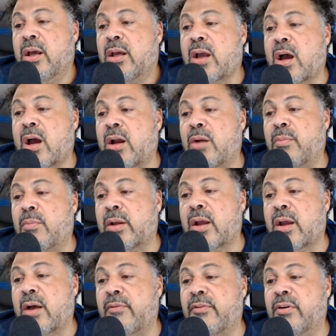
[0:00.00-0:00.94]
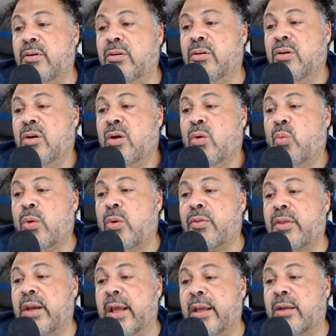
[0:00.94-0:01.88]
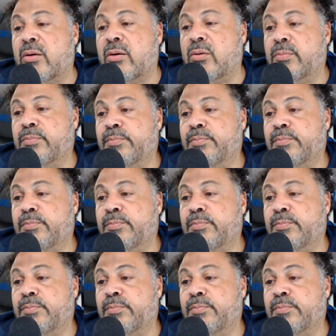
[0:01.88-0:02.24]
Connor McGovern with an ankle.